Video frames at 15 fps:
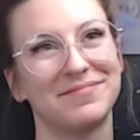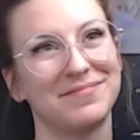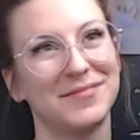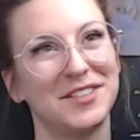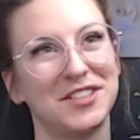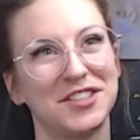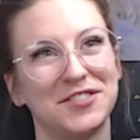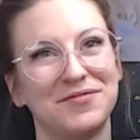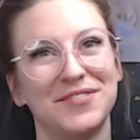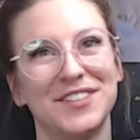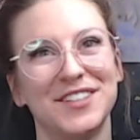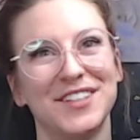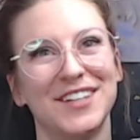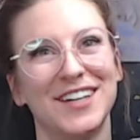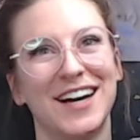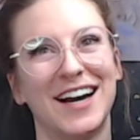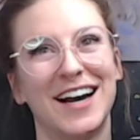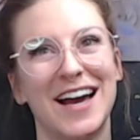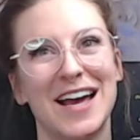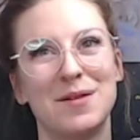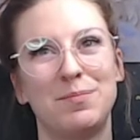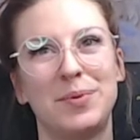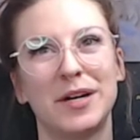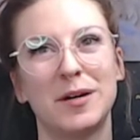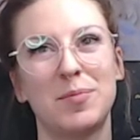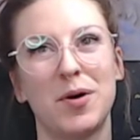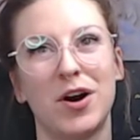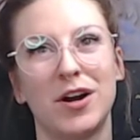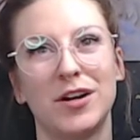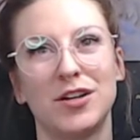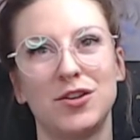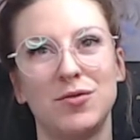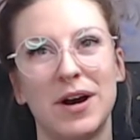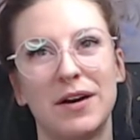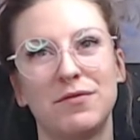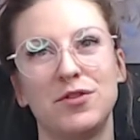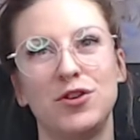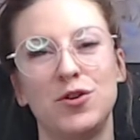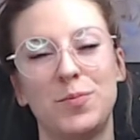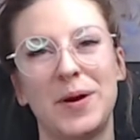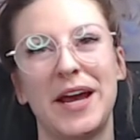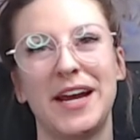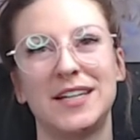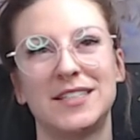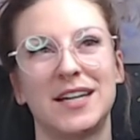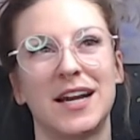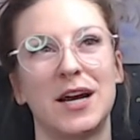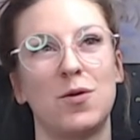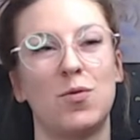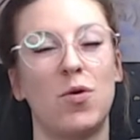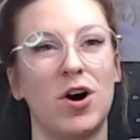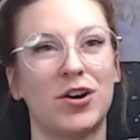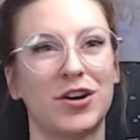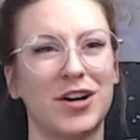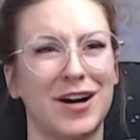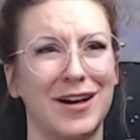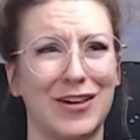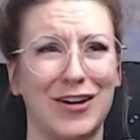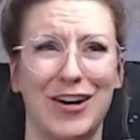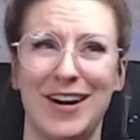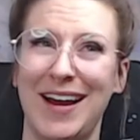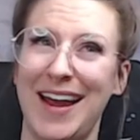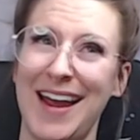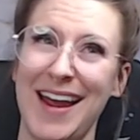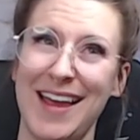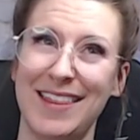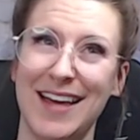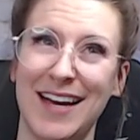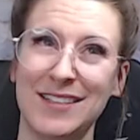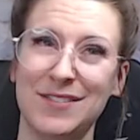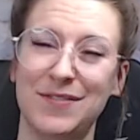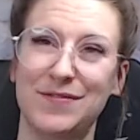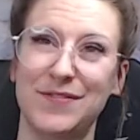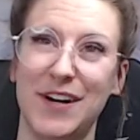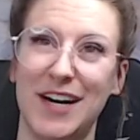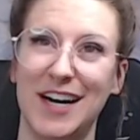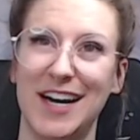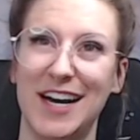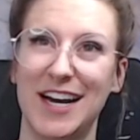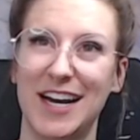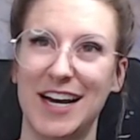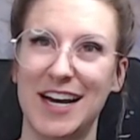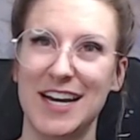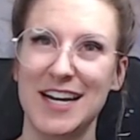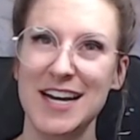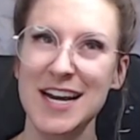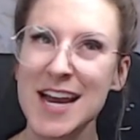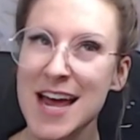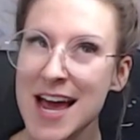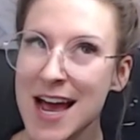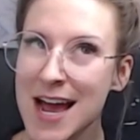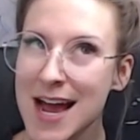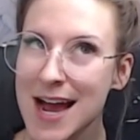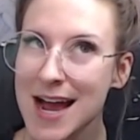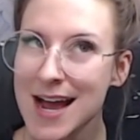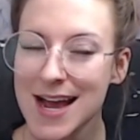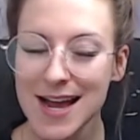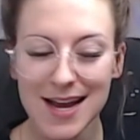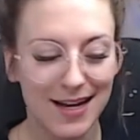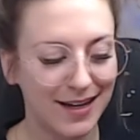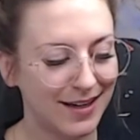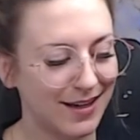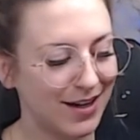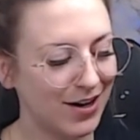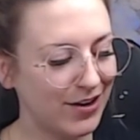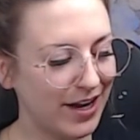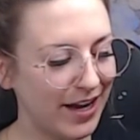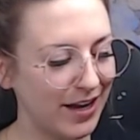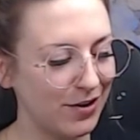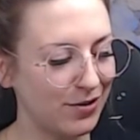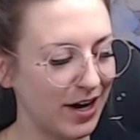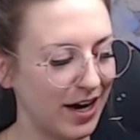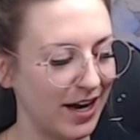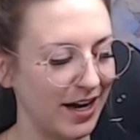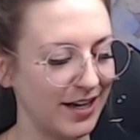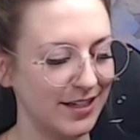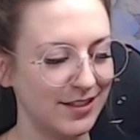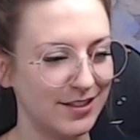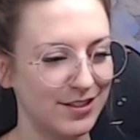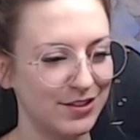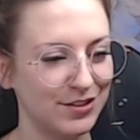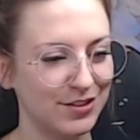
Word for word: Me too. Uh, and Big Pot, you have new paint today, watercolor. Hey, that's fun. Okay, you guys.